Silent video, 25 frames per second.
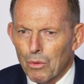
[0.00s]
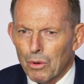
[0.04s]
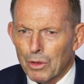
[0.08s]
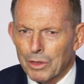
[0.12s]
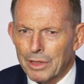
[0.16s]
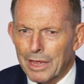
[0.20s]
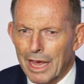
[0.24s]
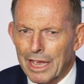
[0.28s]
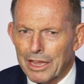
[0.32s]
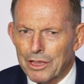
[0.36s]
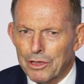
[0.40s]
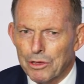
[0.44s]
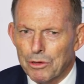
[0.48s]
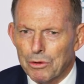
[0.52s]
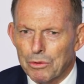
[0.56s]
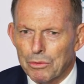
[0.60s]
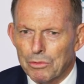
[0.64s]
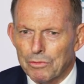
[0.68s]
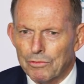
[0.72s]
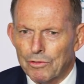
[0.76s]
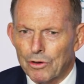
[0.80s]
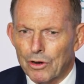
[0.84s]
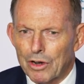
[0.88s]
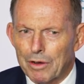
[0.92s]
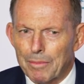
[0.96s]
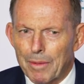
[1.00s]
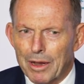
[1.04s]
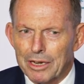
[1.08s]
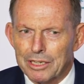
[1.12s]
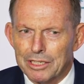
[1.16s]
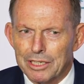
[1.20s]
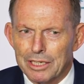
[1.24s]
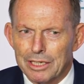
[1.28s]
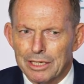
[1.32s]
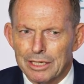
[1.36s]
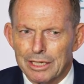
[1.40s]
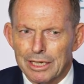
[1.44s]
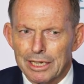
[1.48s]
Well, thank you very
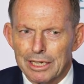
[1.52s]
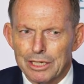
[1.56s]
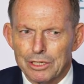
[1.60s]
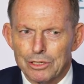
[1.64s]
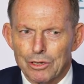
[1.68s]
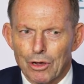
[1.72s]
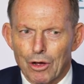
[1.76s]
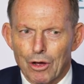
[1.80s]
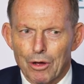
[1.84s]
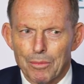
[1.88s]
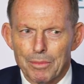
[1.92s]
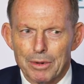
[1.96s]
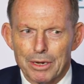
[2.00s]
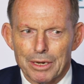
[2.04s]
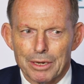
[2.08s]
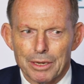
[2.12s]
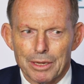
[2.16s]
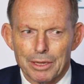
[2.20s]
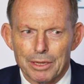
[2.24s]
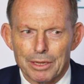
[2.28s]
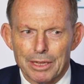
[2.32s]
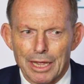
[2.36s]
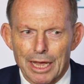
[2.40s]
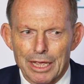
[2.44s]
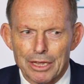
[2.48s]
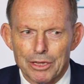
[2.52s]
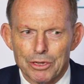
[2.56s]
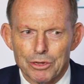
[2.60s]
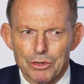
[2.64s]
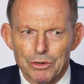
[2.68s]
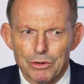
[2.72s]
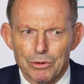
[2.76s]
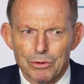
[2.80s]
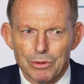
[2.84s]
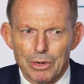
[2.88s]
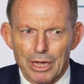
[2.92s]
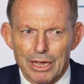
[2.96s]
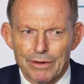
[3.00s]
much indeed, Tom, and thank
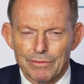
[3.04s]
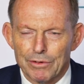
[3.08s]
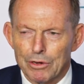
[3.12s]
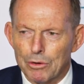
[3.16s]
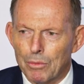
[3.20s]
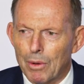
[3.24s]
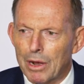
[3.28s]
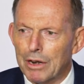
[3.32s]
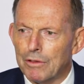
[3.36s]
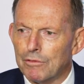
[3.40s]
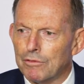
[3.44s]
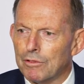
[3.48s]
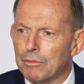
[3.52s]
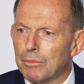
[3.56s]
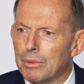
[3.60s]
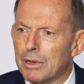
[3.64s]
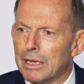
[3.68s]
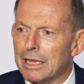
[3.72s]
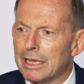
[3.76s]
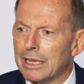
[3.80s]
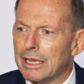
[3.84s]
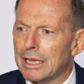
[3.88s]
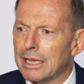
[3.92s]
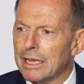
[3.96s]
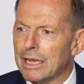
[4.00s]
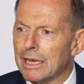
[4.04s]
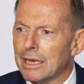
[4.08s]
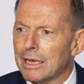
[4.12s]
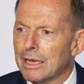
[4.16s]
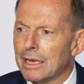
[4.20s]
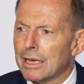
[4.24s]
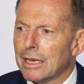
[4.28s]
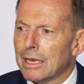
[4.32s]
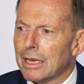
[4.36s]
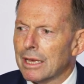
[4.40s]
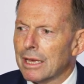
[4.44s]
you everyone for being here.